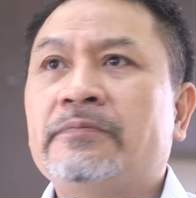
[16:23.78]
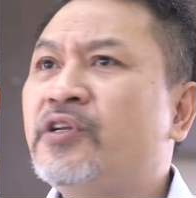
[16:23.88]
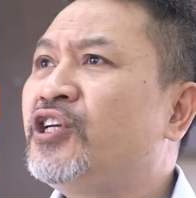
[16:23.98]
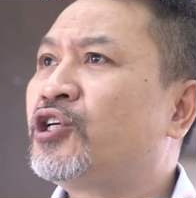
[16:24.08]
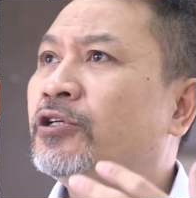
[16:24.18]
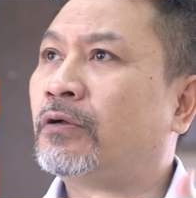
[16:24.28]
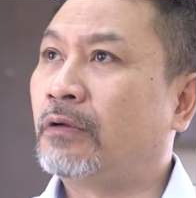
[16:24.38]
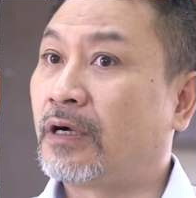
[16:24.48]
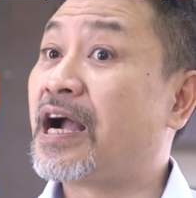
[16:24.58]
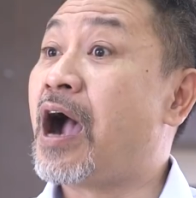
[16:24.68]

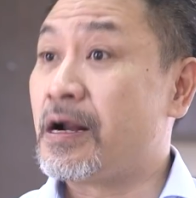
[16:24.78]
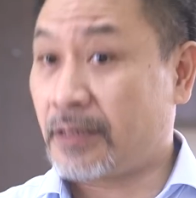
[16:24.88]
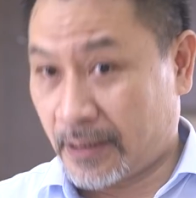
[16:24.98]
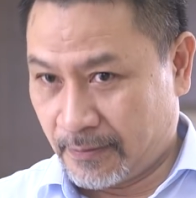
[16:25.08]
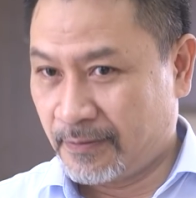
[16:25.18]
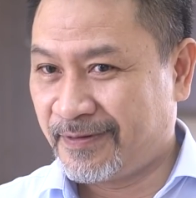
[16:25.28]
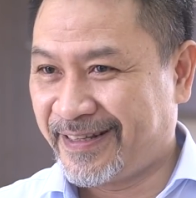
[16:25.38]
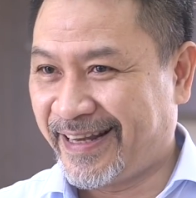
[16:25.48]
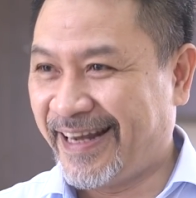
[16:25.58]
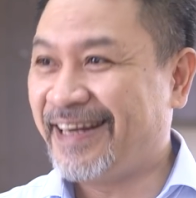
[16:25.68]
digital guard
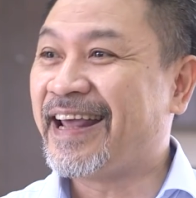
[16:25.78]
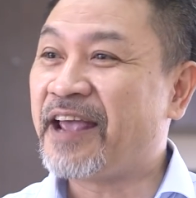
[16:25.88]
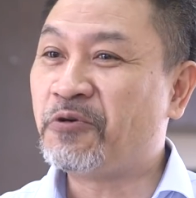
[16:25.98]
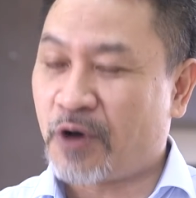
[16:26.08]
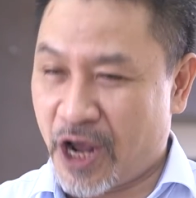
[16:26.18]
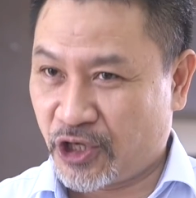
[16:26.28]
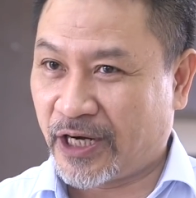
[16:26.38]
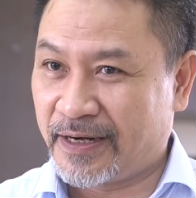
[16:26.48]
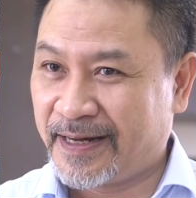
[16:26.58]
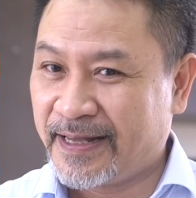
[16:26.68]
in
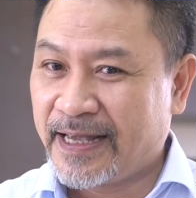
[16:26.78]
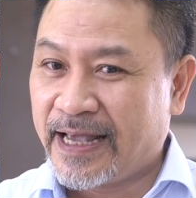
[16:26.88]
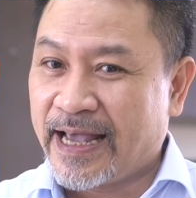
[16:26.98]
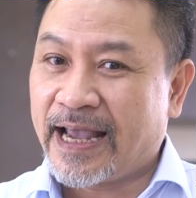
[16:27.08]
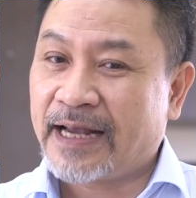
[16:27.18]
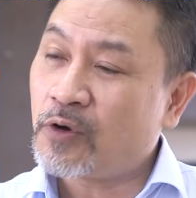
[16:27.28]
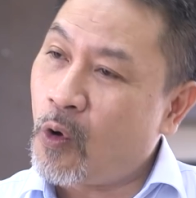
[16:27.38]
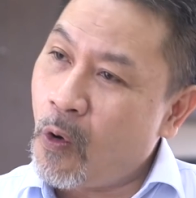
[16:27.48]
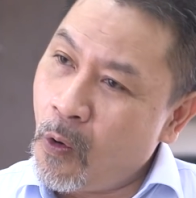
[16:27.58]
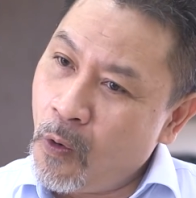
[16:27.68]
education. And
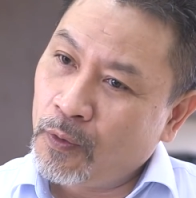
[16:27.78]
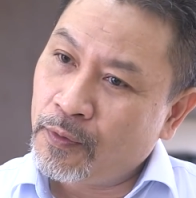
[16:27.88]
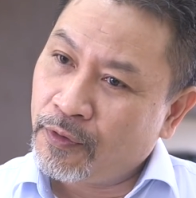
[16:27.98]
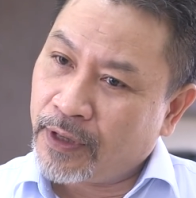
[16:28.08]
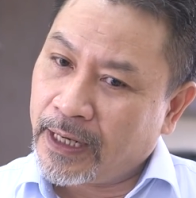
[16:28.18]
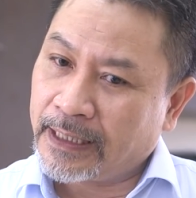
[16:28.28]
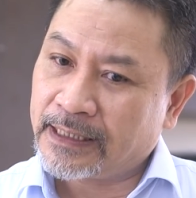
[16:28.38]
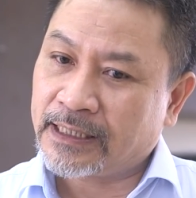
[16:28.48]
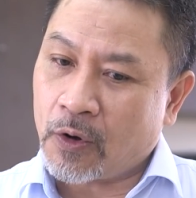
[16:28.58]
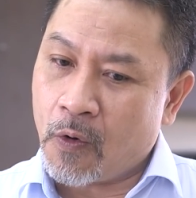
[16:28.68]
all
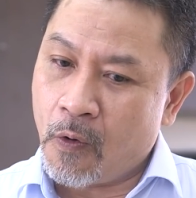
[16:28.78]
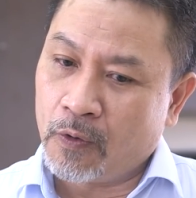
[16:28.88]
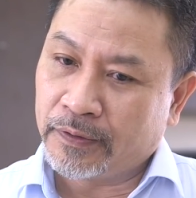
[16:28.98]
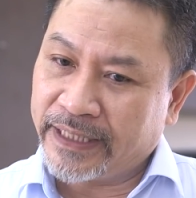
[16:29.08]
things, all